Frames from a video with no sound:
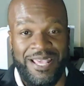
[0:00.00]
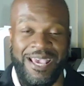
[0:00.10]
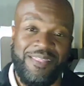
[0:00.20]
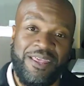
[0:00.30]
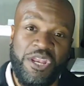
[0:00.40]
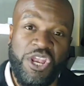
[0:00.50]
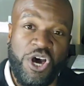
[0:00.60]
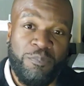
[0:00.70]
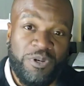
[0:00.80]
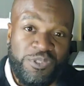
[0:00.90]
and then
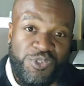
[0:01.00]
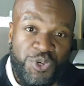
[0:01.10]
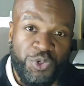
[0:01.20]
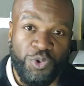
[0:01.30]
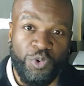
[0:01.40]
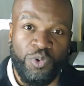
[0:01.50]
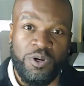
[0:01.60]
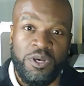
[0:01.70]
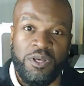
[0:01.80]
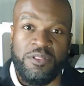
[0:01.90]
number two,